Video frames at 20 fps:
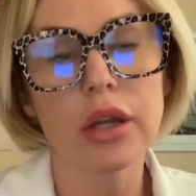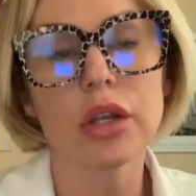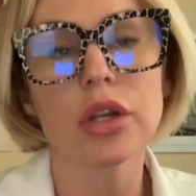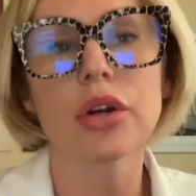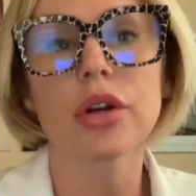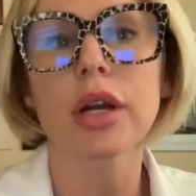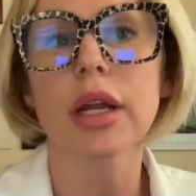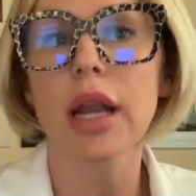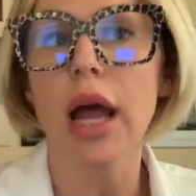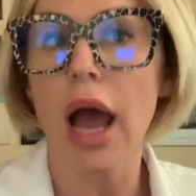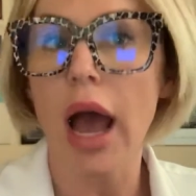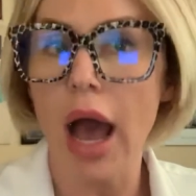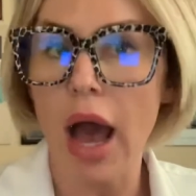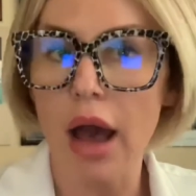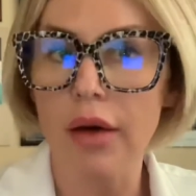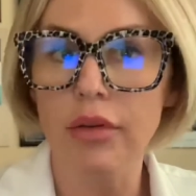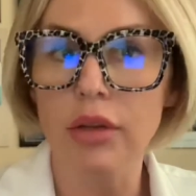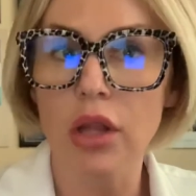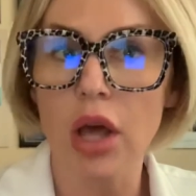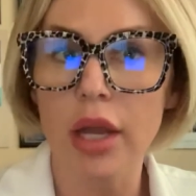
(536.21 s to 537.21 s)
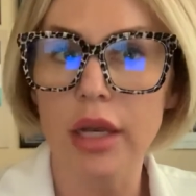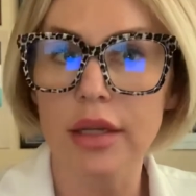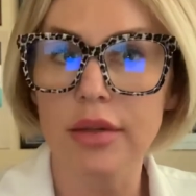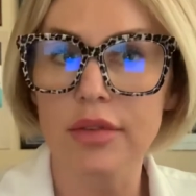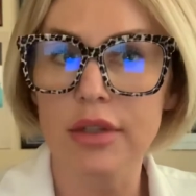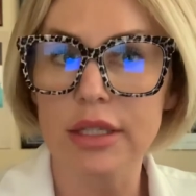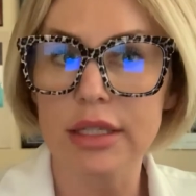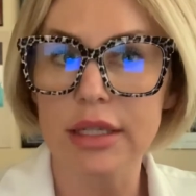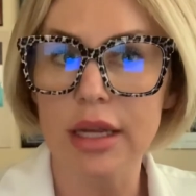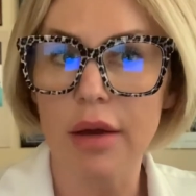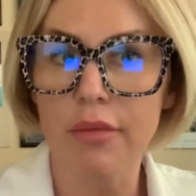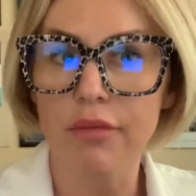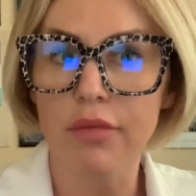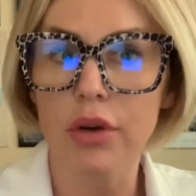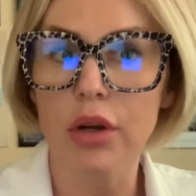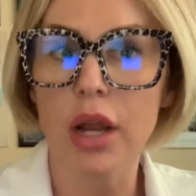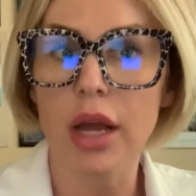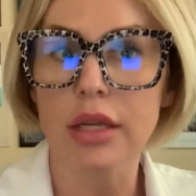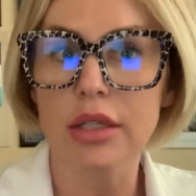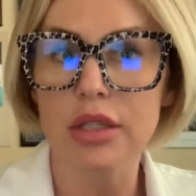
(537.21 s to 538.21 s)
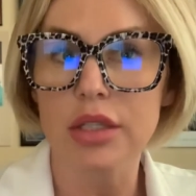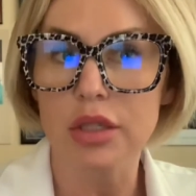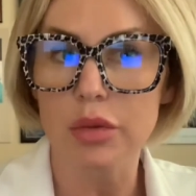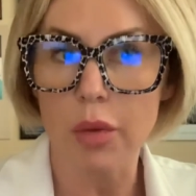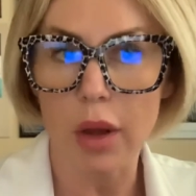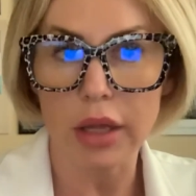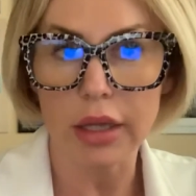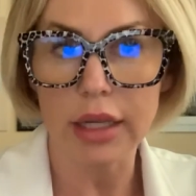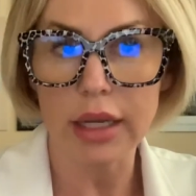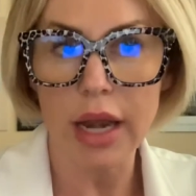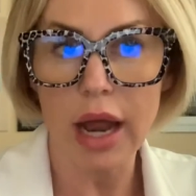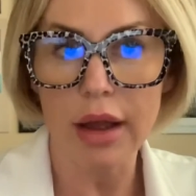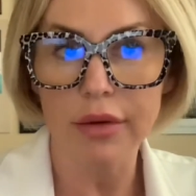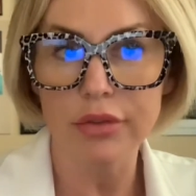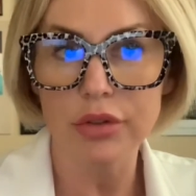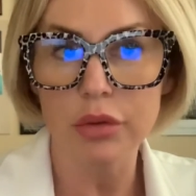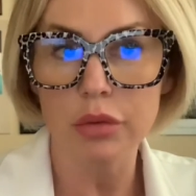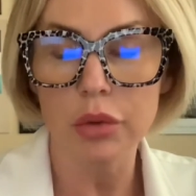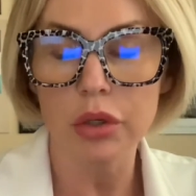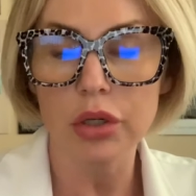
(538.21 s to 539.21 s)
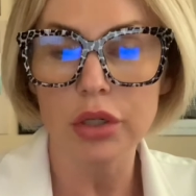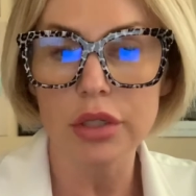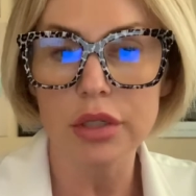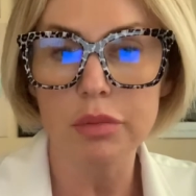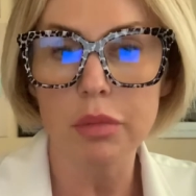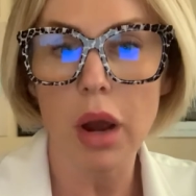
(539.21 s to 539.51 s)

you're going to have a lot of discomfort and swelling afterwards,